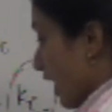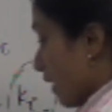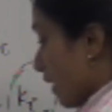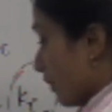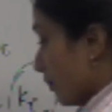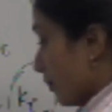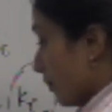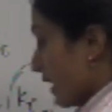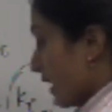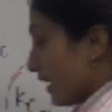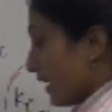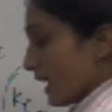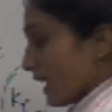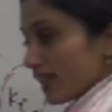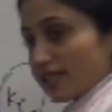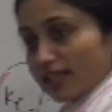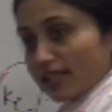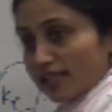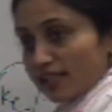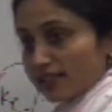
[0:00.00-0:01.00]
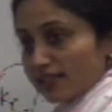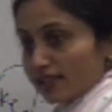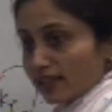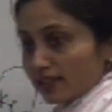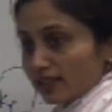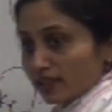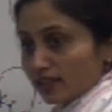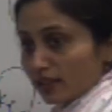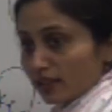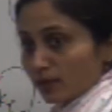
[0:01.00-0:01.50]
my Kc is greater
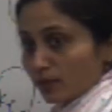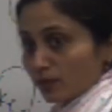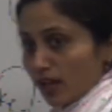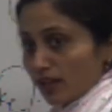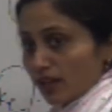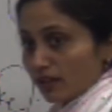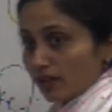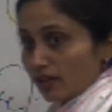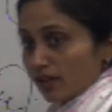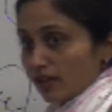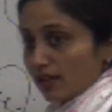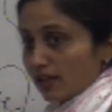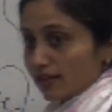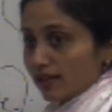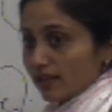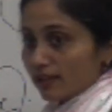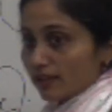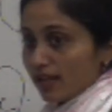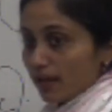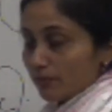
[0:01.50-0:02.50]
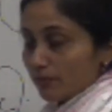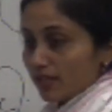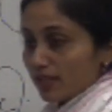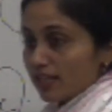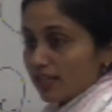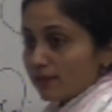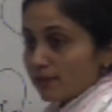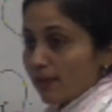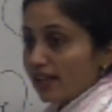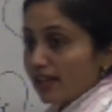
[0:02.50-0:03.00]
than 1, then that means
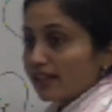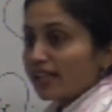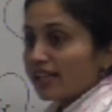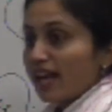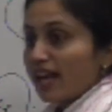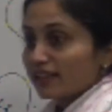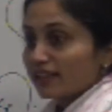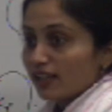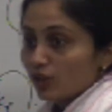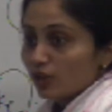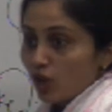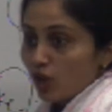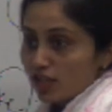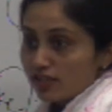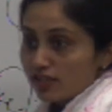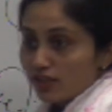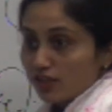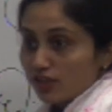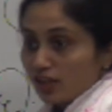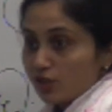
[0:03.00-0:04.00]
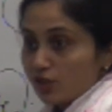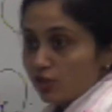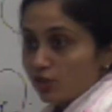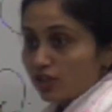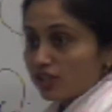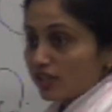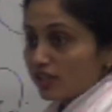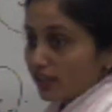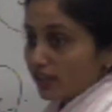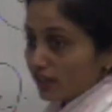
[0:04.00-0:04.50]
my reactant concentration is
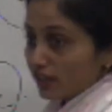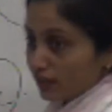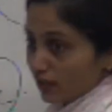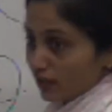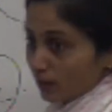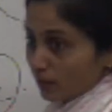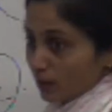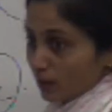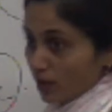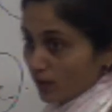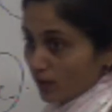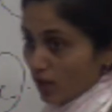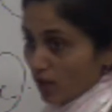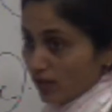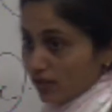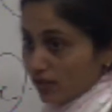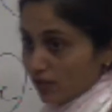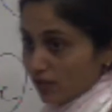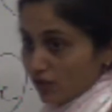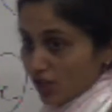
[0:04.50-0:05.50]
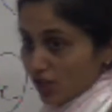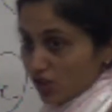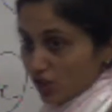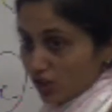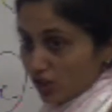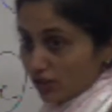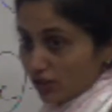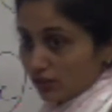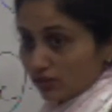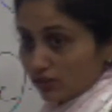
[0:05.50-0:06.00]
greater than the product concentration.
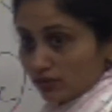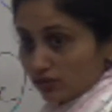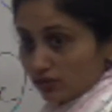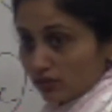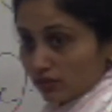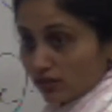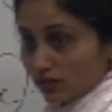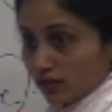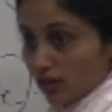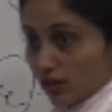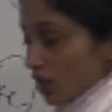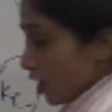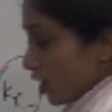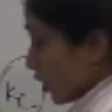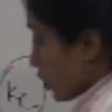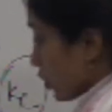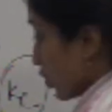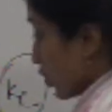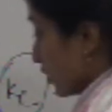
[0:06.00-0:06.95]
So this